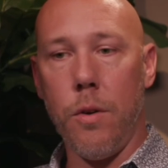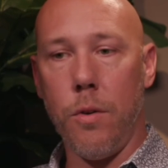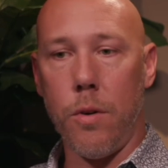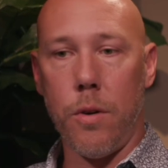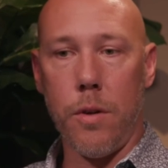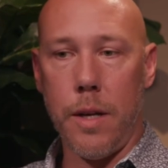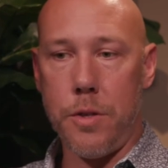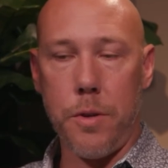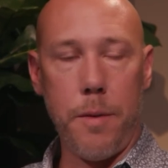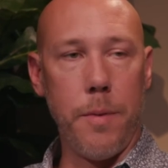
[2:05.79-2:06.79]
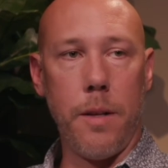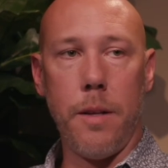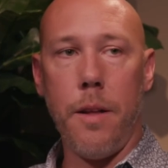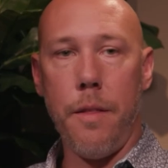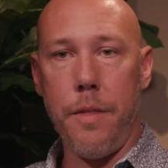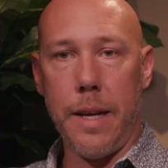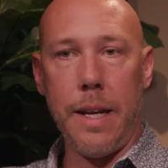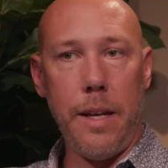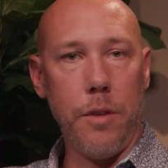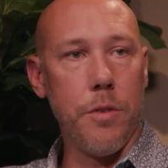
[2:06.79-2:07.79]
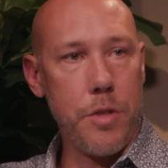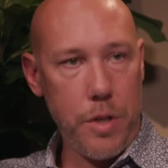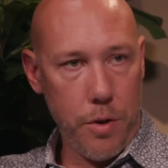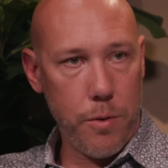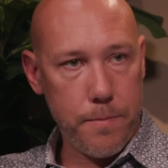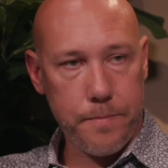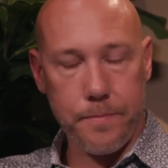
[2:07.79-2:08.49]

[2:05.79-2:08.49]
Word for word: or a treatment that heals you.